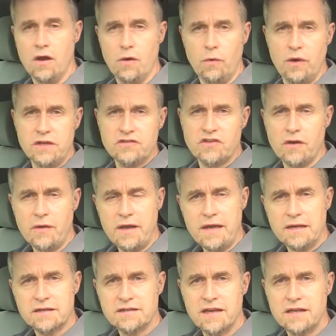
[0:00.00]
Well, let's go
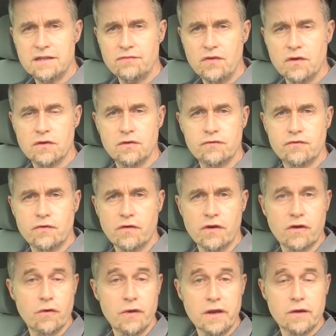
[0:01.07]
ahead and take the vehicle for a
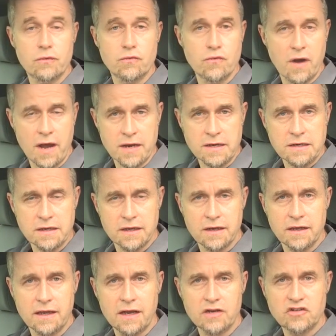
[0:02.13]
quick run
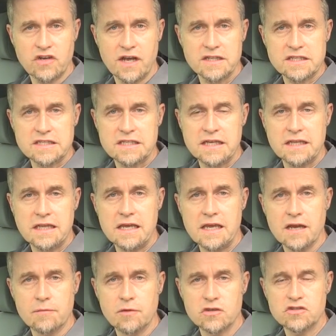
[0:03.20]
and get a chance to see the
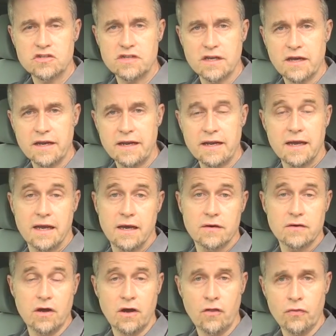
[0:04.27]
emergency lighting
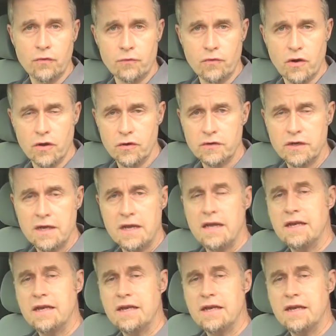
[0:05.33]
out on the road.